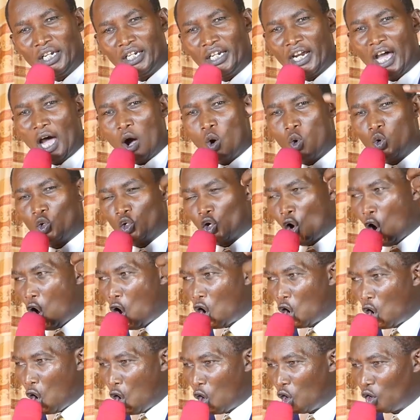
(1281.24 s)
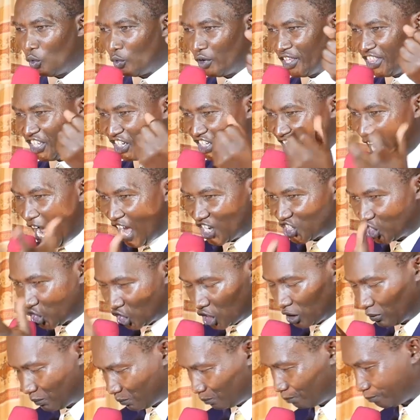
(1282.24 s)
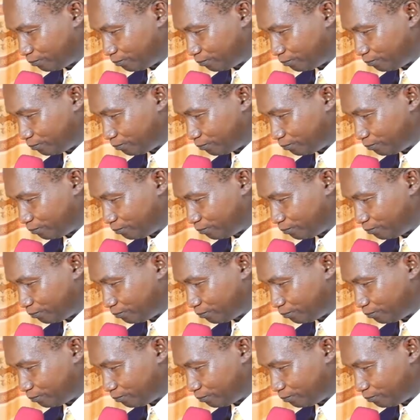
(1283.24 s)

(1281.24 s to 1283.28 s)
na udongo, with the dust.